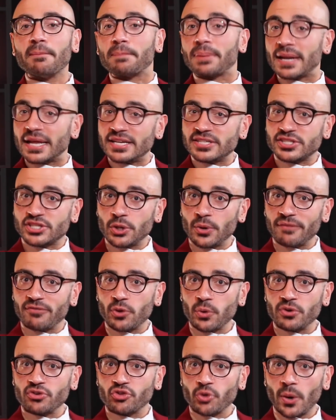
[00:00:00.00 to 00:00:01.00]
Please do, if
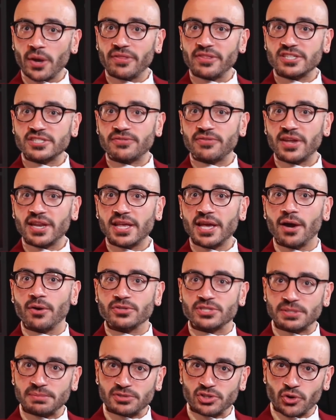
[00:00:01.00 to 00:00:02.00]
you enjoyed this
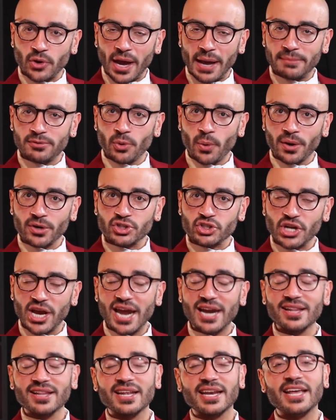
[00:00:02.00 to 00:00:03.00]
video, subscribe to our
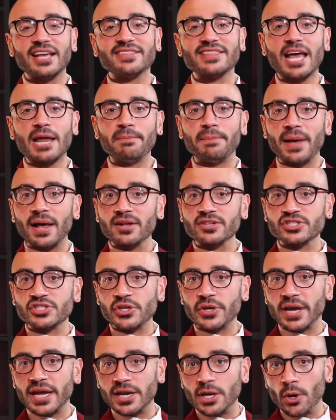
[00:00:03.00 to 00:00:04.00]
channel and hit that bell
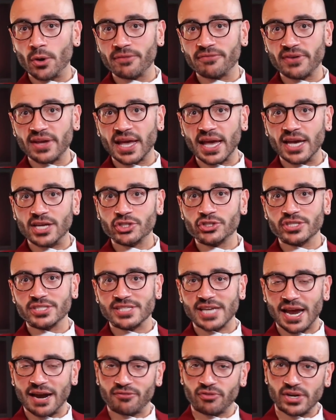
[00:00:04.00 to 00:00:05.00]
so you get
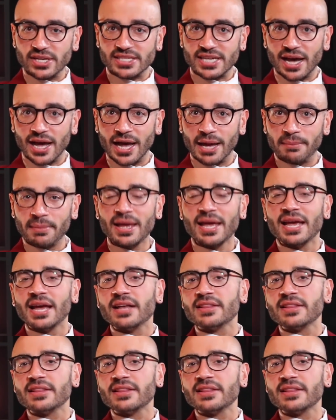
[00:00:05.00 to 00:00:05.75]
notifications every time